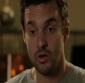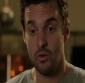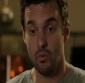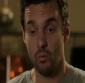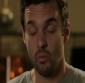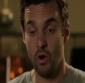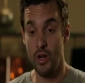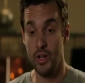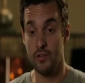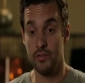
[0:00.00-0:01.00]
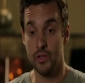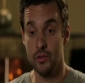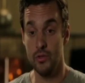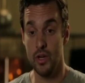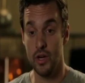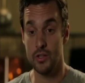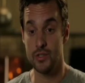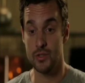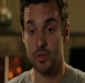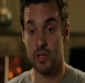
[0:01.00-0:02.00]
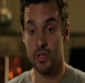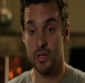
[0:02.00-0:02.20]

really sounds like it fucking blows.